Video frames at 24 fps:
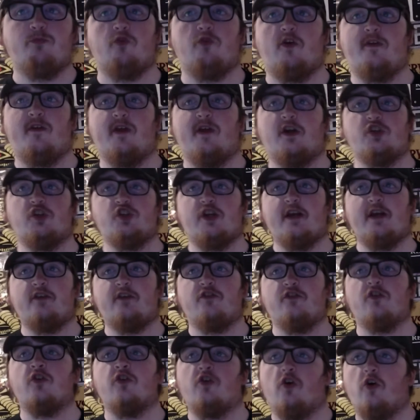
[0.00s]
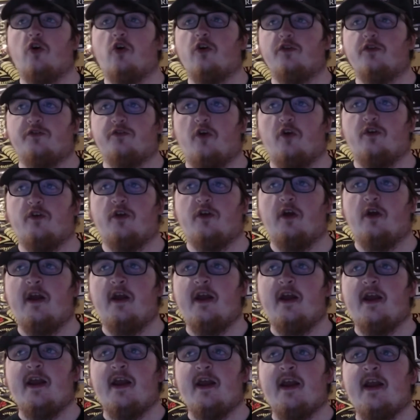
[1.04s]
that Jason goes on
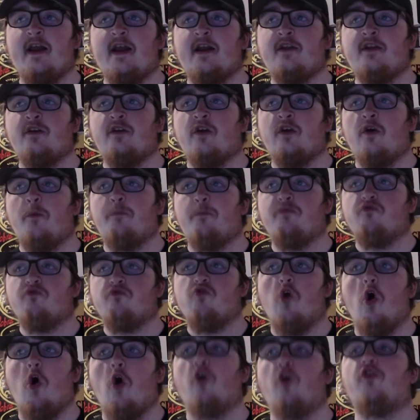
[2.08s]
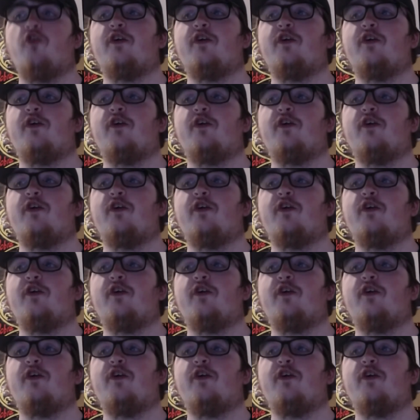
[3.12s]
in broad